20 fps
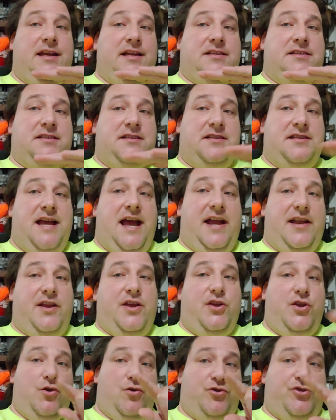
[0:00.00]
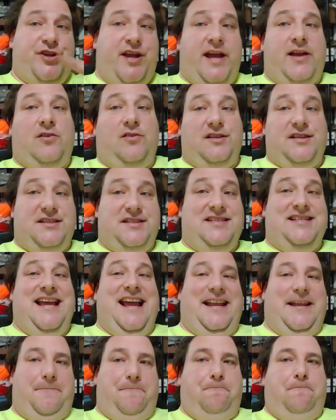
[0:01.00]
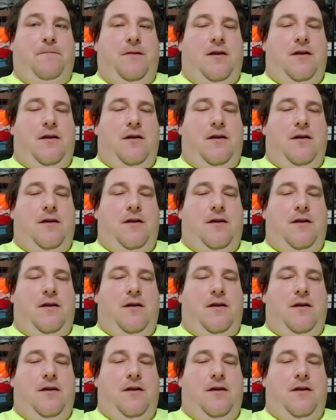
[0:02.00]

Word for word: It's dead. Your channel is dead.